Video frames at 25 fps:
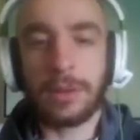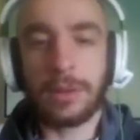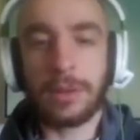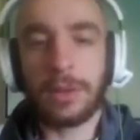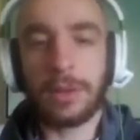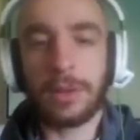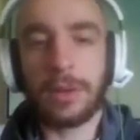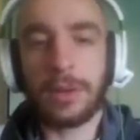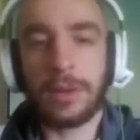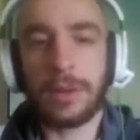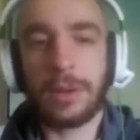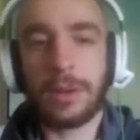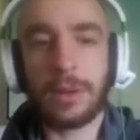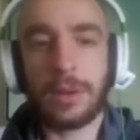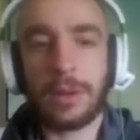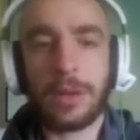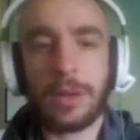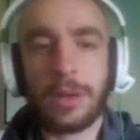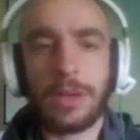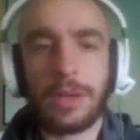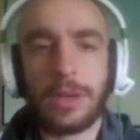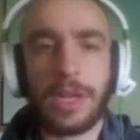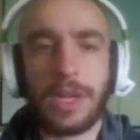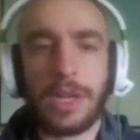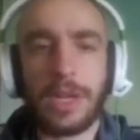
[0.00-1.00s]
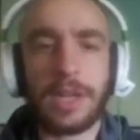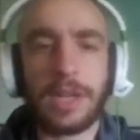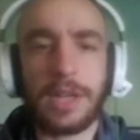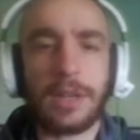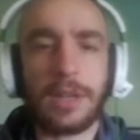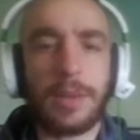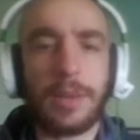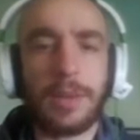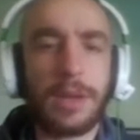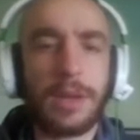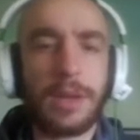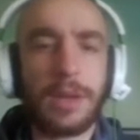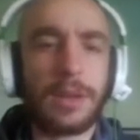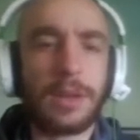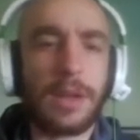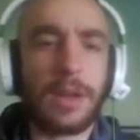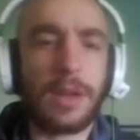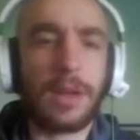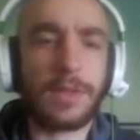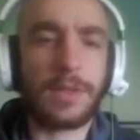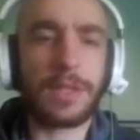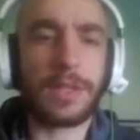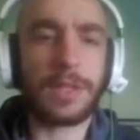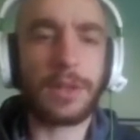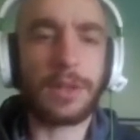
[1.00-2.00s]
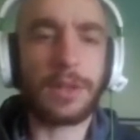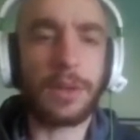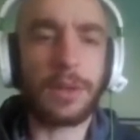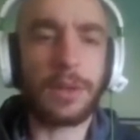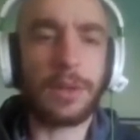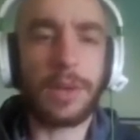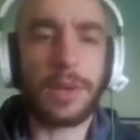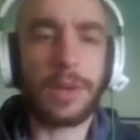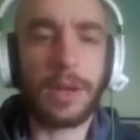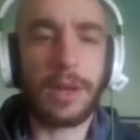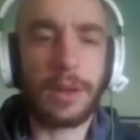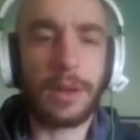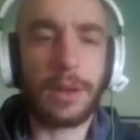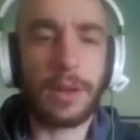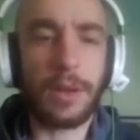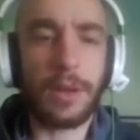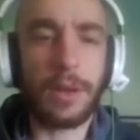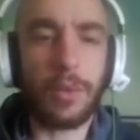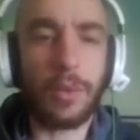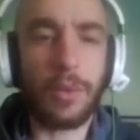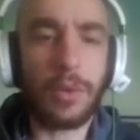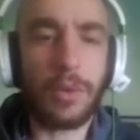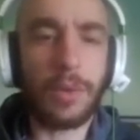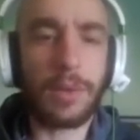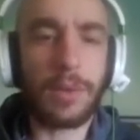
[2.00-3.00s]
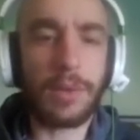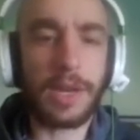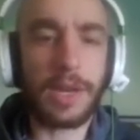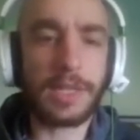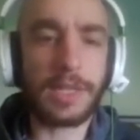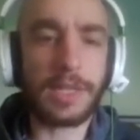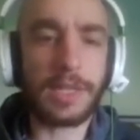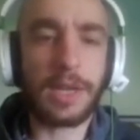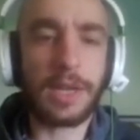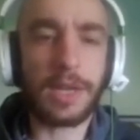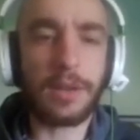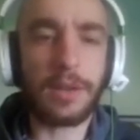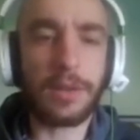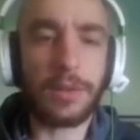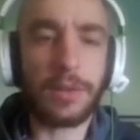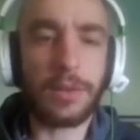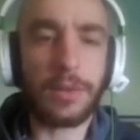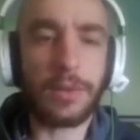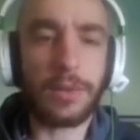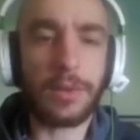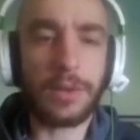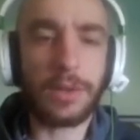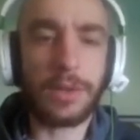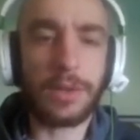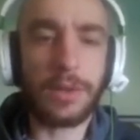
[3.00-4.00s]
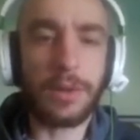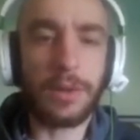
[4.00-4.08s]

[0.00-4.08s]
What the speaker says: Not yet. I peered at the knife as I turned away. A warm place, I had thought.